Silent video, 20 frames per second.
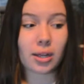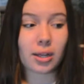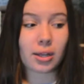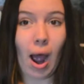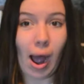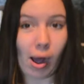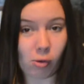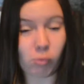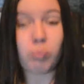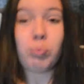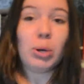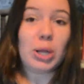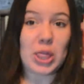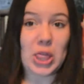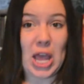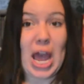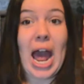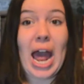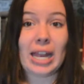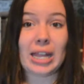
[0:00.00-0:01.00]
I'll put
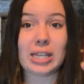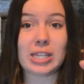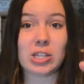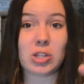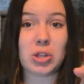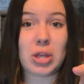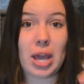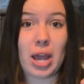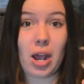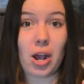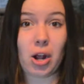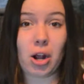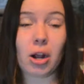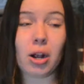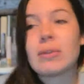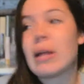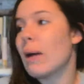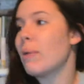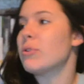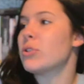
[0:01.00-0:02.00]
that there.
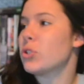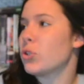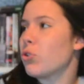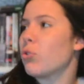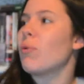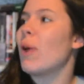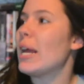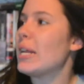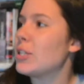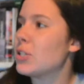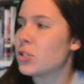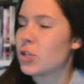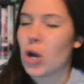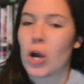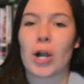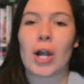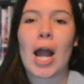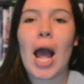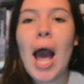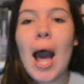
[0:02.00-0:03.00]
That was a great
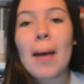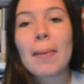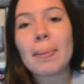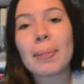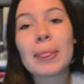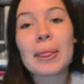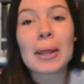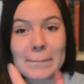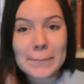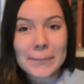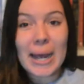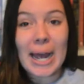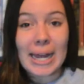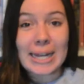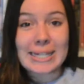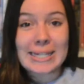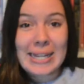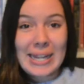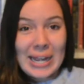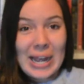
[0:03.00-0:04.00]
start.
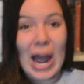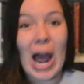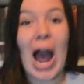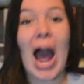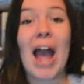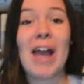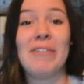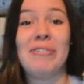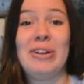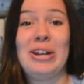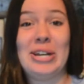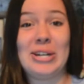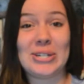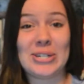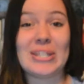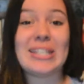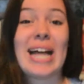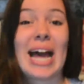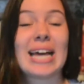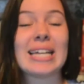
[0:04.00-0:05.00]
But I finished
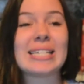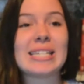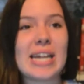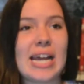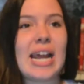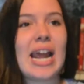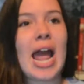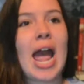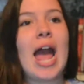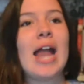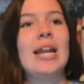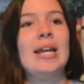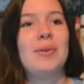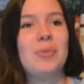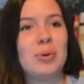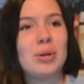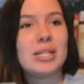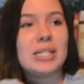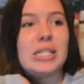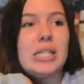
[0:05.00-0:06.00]
it last night and it
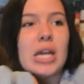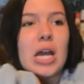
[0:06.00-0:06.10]
was,